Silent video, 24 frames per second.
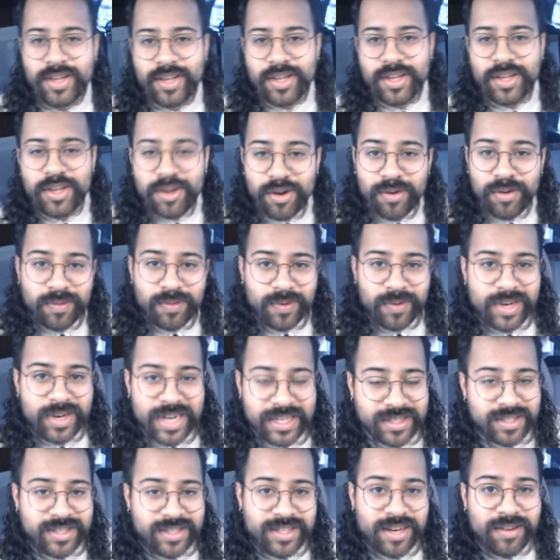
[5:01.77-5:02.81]
you don't
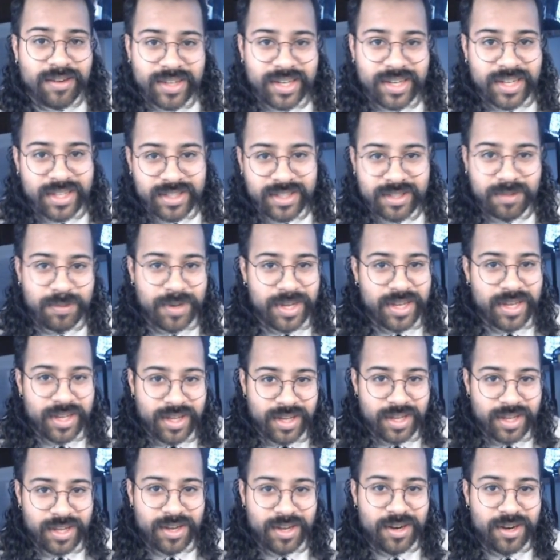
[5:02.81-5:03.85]
necessarily need to be,
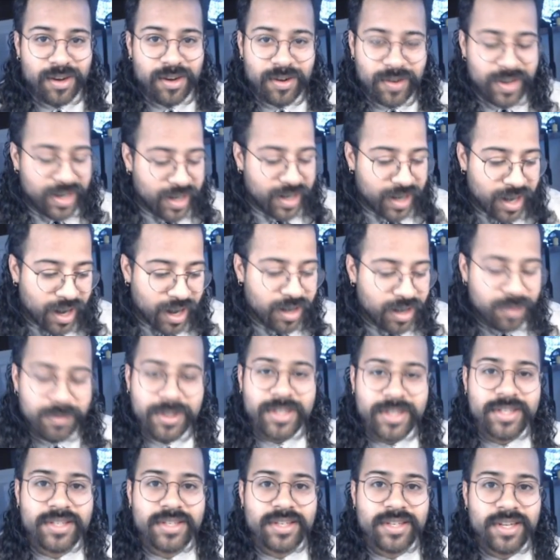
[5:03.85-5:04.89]
an
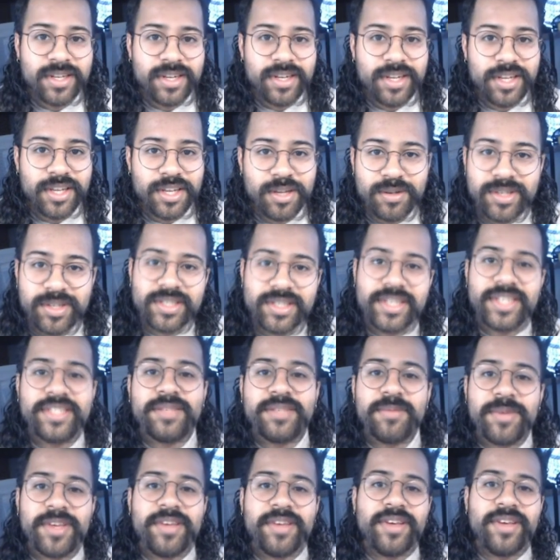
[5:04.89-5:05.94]
economist. You just need to
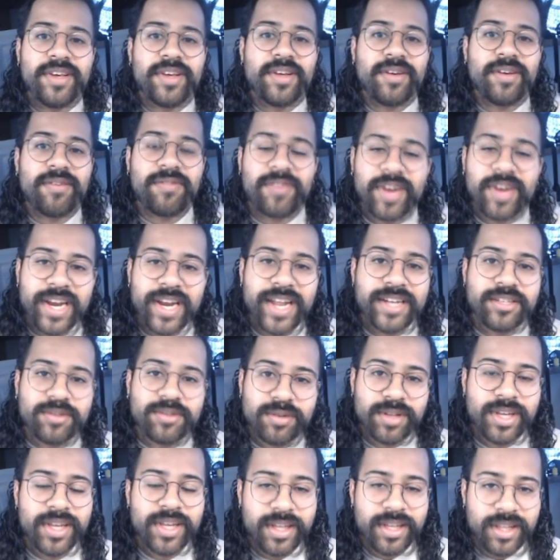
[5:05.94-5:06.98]
be
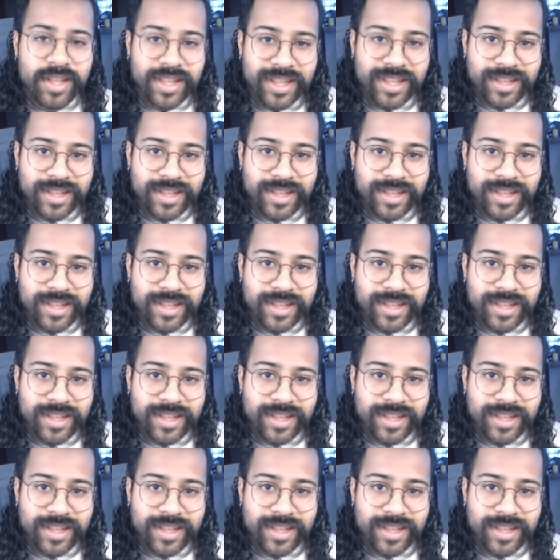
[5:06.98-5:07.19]
financially